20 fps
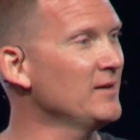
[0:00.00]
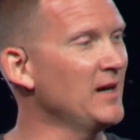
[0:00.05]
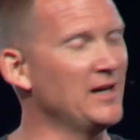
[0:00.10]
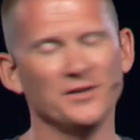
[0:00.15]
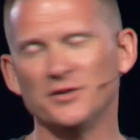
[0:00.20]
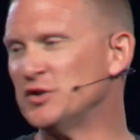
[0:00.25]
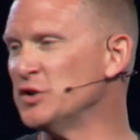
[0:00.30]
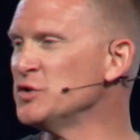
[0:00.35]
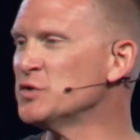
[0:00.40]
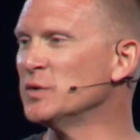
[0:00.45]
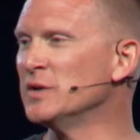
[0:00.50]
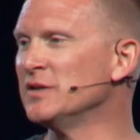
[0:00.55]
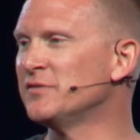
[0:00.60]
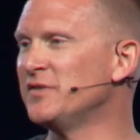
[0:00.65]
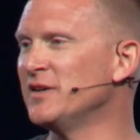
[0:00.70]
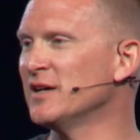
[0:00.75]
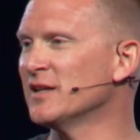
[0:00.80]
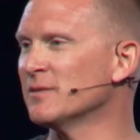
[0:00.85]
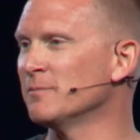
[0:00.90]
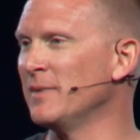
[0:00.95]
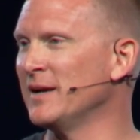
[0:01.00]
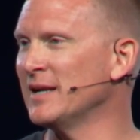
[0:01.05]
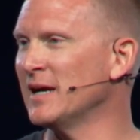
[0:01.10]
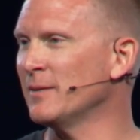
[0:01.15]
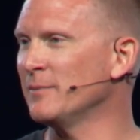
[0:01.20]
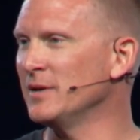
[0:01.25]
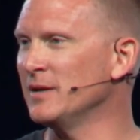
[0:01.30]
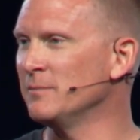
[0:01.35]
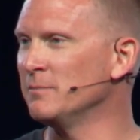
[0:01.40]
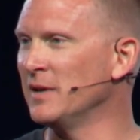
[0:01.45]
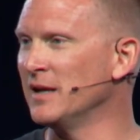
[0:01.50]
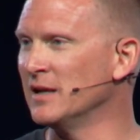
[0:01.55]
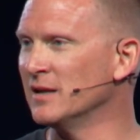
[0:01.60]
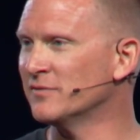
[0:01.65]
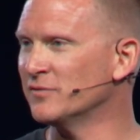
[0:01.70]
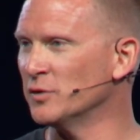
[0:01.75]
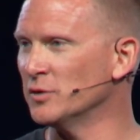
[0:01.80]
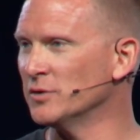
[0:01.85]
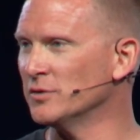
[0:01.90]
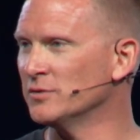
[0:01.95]
And June 25th may not be
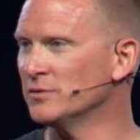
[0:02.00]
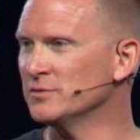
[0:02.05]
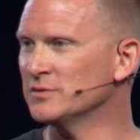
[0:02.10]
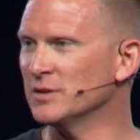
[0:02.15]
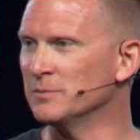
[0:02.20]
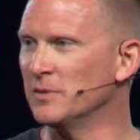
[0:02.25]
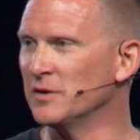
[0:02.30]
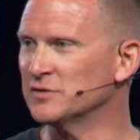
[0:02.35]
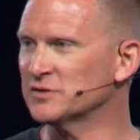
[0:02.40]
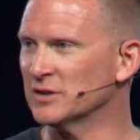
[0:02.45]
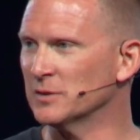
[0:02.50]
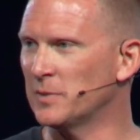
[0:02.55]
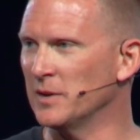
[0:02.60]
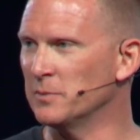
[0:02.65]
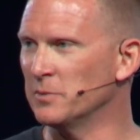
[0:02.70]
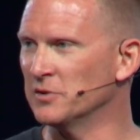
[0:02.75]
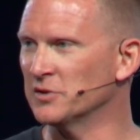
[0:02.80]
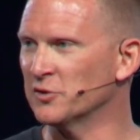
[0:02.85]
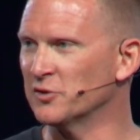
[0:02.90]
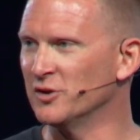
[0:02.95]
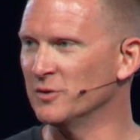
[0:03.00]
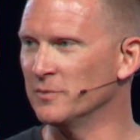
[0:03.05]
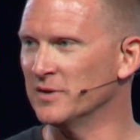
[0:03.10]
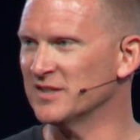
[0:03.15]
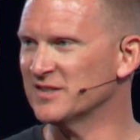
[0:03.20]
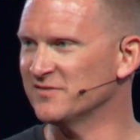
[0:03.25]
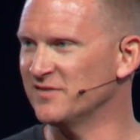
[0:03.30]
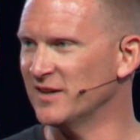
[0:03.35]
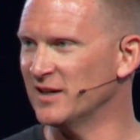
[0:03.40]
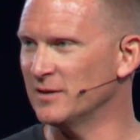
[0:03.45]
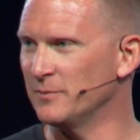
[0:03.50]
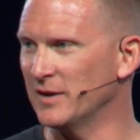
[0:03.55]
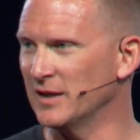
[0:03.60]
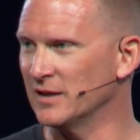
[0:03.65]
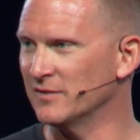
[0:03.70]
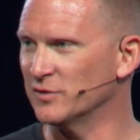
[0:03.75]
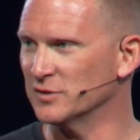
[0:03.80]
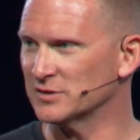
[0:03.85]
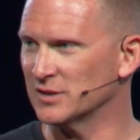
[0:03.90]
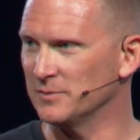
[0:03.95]
meaningful to most of the people in the room, but it's very
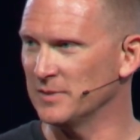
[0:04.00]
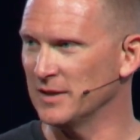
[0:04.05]
meaningful to